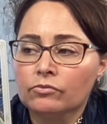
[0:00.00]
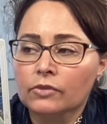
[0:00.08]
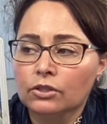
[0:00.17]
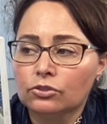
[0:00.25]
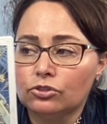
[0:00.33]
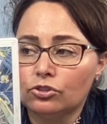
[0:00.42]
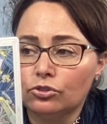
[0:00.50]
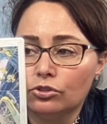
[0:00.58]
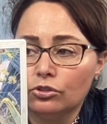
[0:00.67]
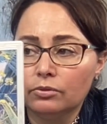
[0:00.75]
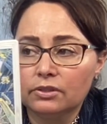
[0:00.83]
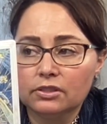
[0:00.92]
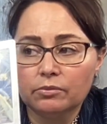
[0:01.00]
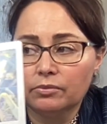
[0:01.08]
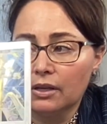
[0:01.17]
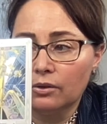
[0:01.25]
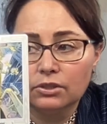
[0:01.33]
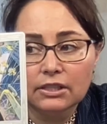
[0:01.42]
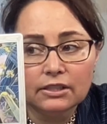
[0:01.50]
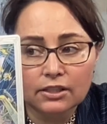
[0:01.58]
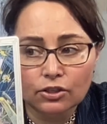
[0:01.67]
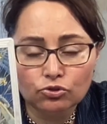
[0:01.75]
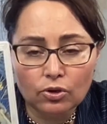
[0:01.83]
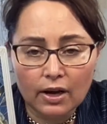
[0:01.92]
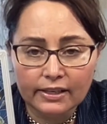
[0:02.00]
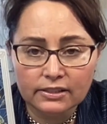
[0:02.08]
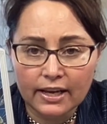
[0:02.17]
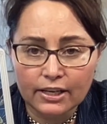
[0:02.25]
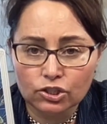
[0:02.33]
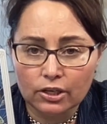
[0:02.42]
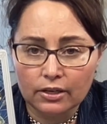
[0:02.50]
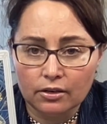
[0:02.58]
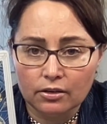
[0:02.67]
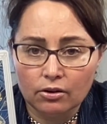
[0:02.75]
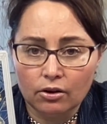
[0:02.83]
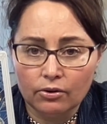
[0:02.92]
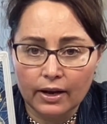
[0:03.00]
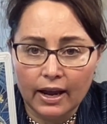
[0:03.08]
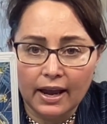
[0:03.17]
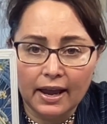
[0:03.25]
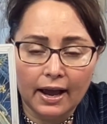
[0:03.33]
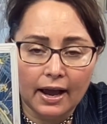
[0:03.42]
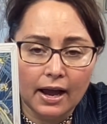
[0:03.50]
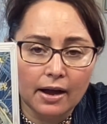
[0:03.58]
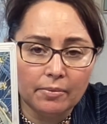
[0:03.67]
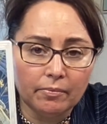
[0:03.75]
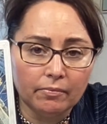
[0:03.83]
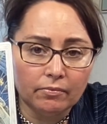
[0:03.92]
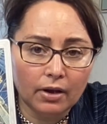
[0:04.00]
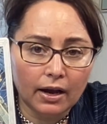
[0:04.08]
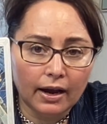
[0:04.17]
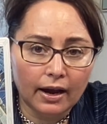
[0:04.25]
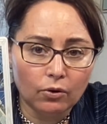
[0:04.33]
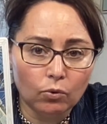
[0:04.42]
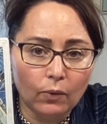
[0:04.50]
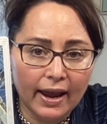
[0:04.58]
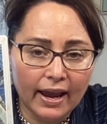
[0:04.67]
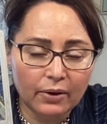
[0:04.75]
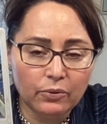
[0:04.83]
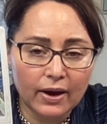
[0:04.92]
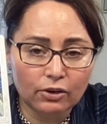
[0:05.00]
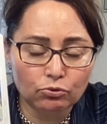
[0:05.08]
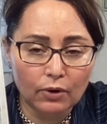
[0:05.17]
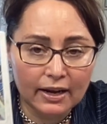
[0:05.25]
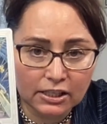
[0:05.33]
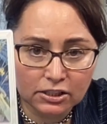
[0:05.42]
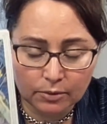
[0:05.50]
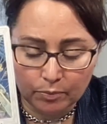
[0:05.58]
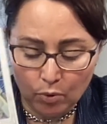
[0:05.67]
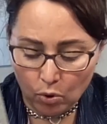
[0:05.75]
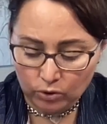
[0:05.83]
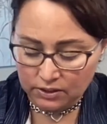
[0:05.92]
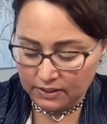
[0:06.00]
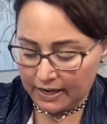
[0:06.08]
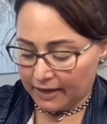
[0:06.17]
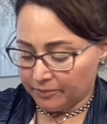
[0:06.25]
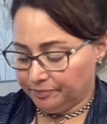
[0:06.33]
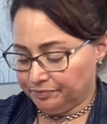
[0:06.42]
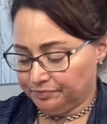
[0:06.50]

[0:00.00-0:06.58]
So it's to do with something decentralization, okay, where it really supports that.